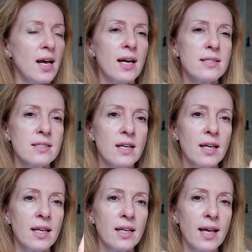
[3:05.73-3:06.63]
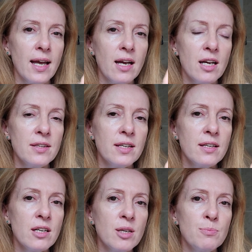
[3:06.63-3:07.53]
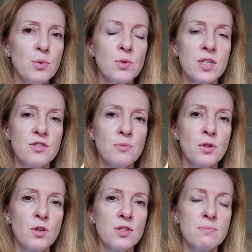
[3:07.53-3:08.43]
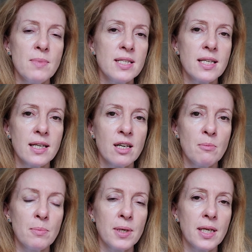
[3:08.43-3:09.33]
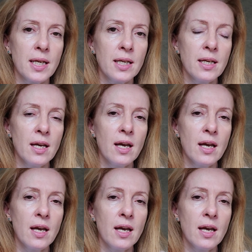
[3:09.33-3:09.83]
and I think I bought this from the cosmetic company,